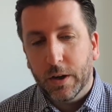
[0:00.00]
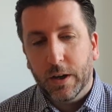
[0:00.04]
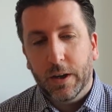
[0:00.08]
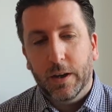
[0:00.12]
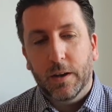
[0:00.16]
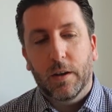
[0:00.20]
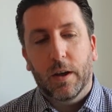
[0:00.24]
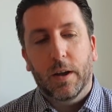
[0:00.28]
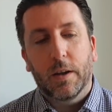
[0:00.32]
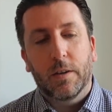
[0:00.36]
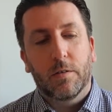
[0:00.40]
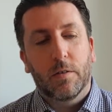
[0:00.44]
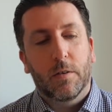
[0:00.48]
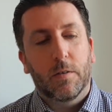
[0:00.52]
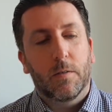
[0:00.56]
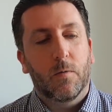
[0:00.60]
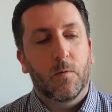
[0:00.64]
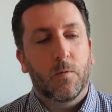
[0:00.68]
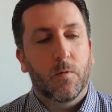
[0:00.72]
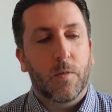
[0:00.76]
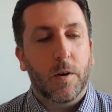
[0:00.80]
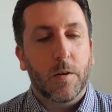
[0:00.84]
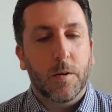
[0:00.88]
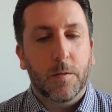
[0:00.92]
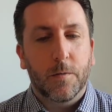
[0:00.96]
He's
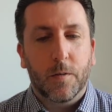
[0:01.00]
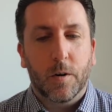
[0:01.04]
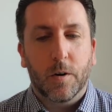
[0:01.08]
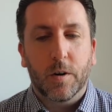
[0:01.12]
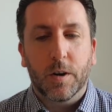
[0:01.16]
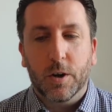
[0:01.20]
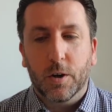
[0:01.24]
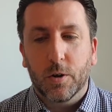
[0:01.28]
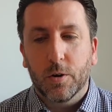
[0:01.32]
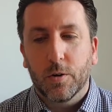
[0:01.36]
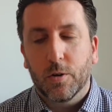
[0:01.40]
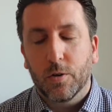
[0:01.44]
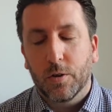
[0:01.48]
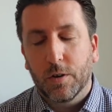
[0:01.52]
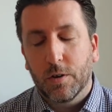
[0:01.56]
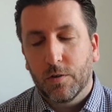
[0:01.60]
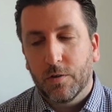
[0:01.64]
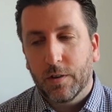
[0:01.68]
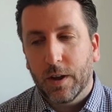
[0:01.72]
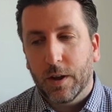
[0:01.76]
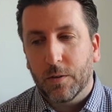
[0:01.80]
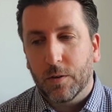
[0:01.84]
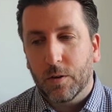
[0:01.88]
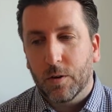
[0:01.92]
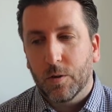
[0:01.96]
very, very good on his
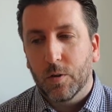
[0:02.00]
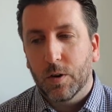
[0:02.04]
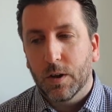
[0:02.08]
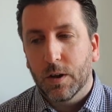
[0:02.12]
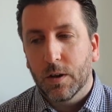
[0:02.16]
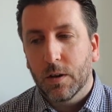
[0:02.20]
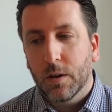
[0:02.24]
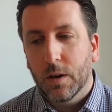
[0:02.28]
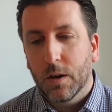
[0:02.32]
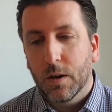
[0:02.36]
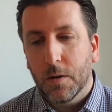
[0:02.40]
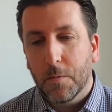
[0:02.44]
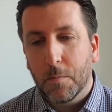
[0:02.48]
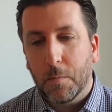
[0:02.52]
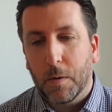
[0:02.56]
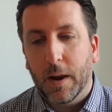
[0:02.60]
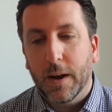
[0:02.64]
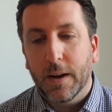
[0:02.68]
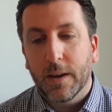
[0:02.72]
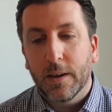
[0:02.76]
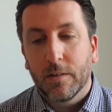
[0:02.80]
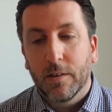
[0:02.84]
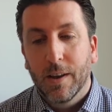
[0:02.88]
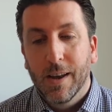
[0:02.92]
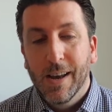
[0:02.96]
South Korean
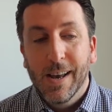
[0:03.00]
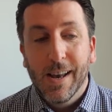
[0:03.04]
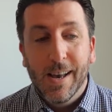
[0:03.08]
players.